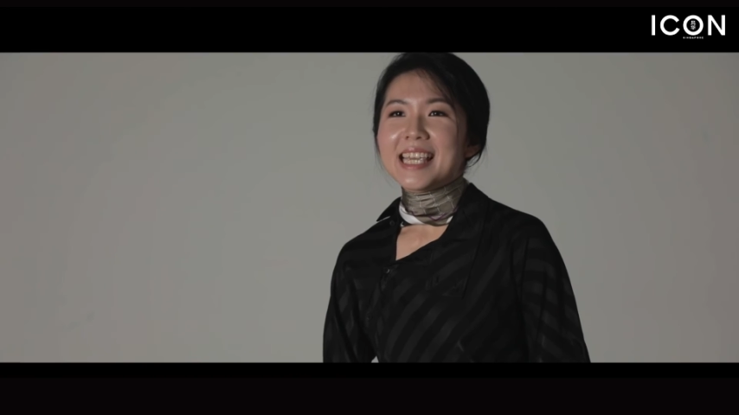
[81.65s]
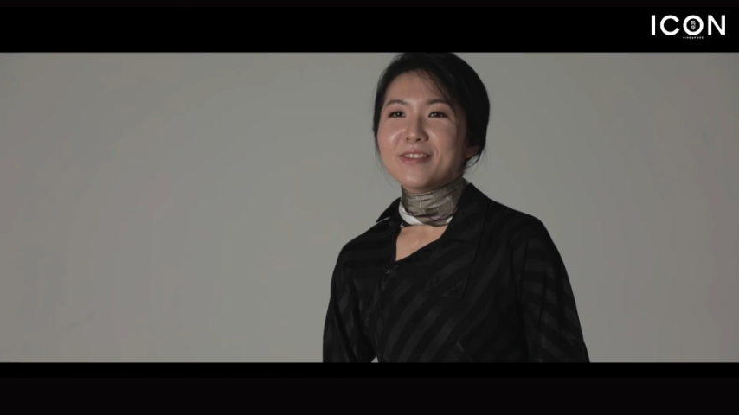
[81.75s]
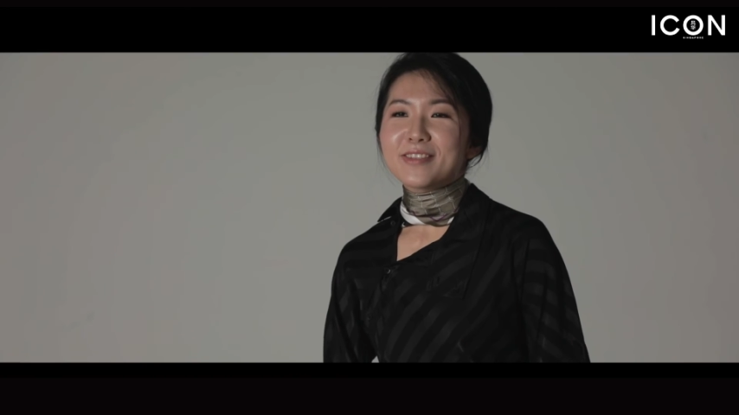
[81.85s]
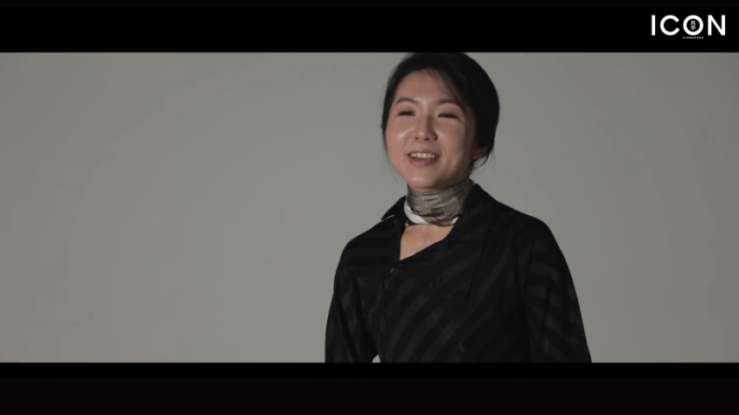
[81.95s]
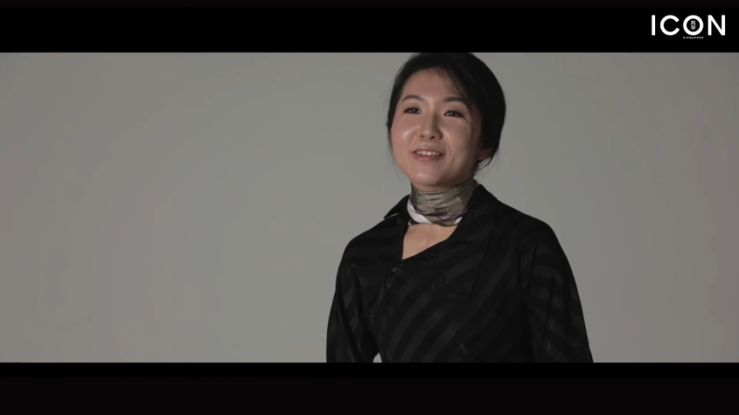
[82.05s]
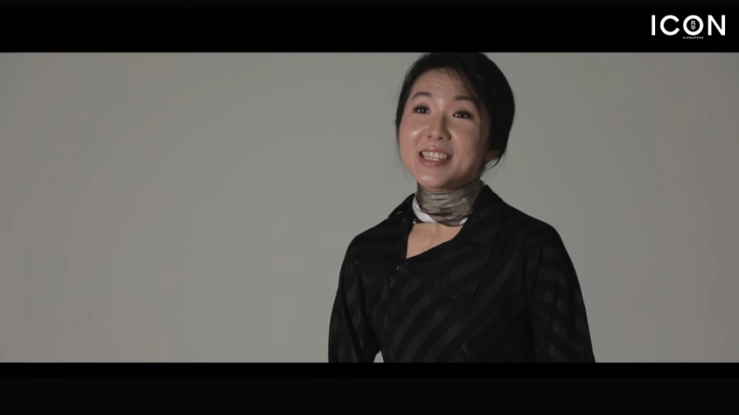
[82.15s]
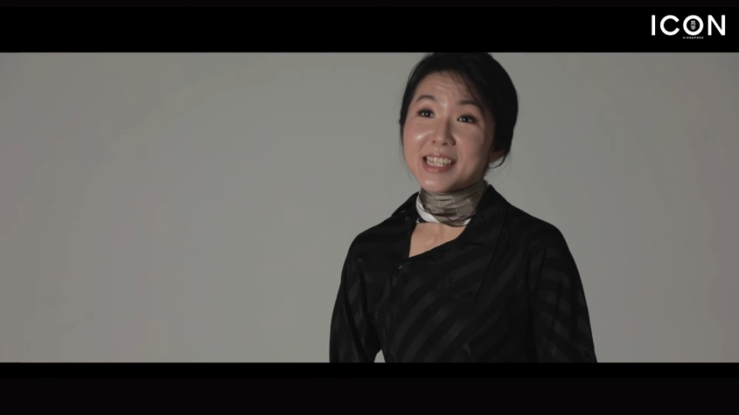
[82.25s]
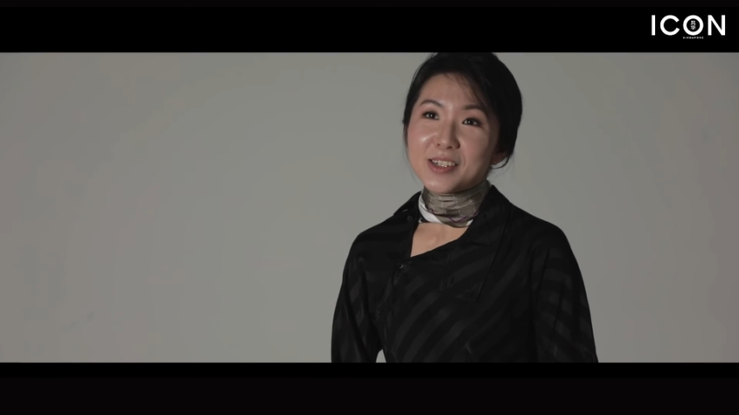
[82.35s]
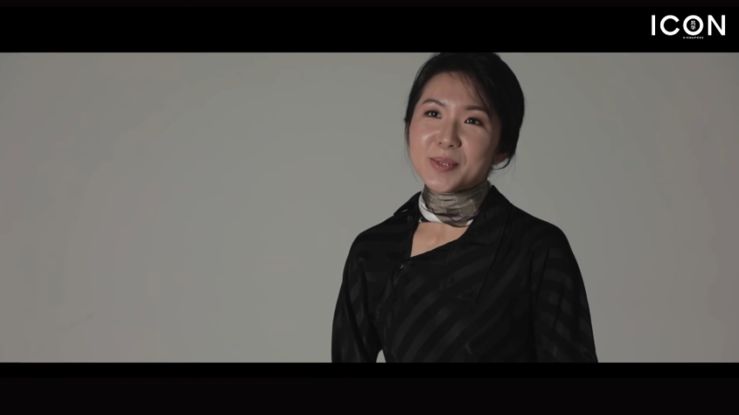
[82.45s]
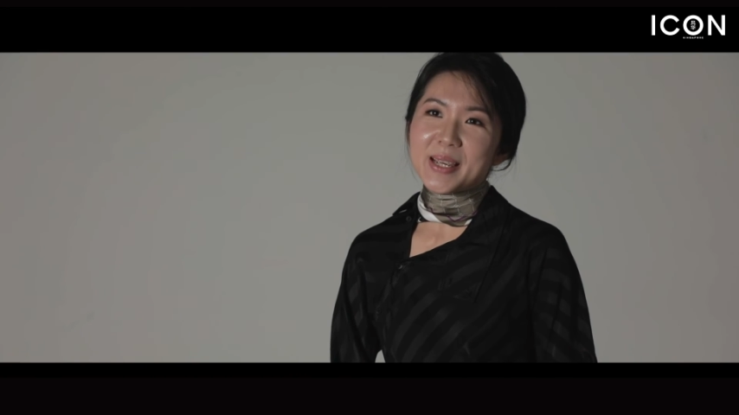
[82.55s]
In fact,
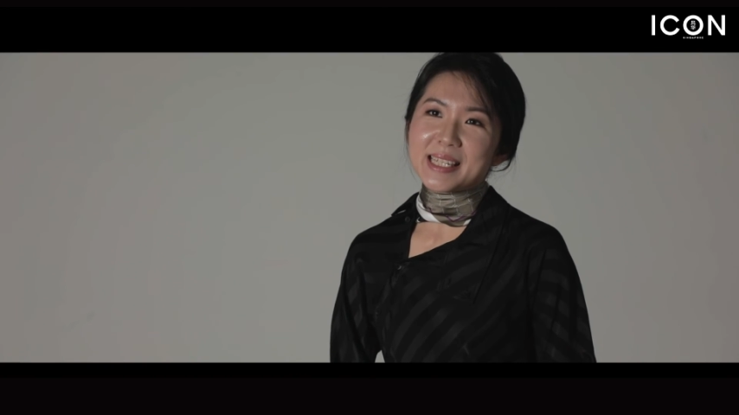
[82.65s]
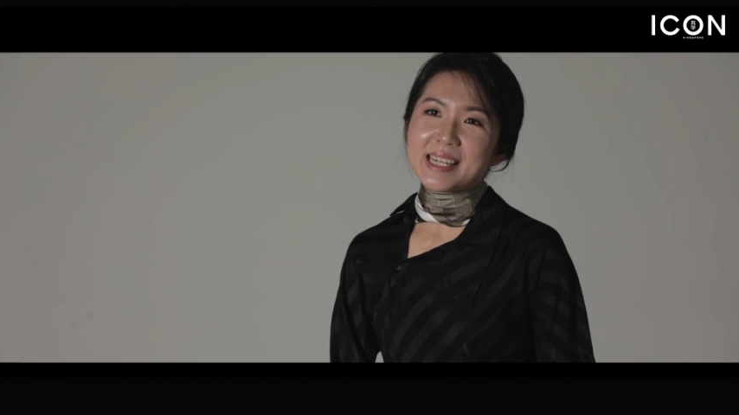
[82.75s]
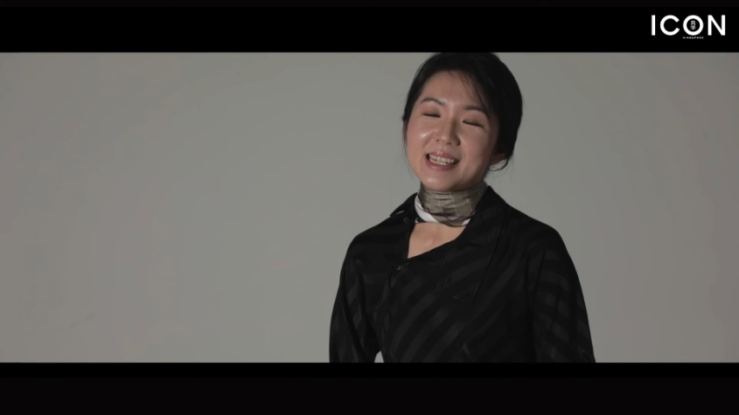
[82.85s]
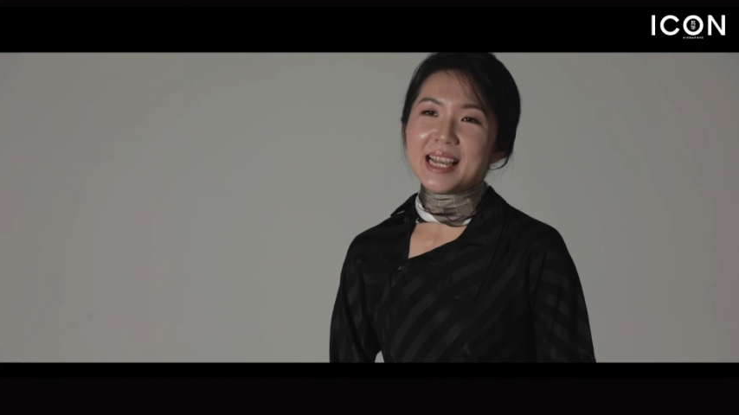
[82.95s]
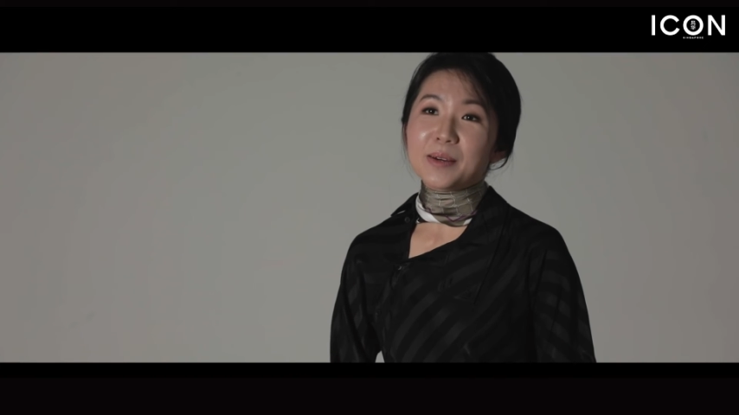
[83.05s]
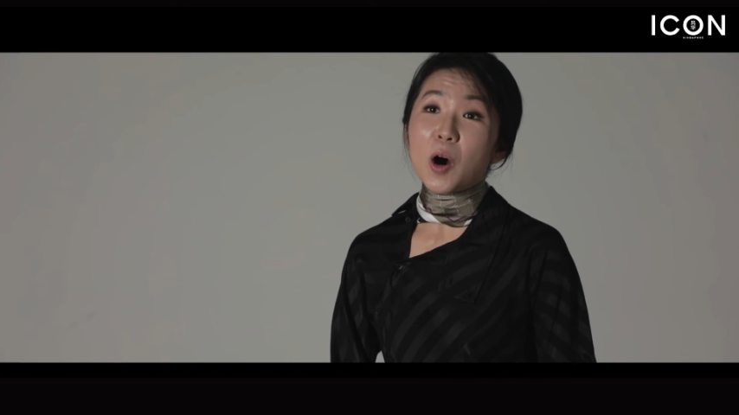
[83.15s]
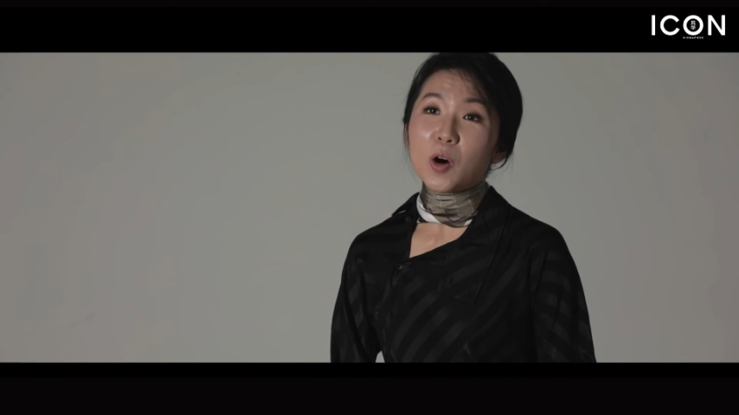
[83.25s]
physical spaces are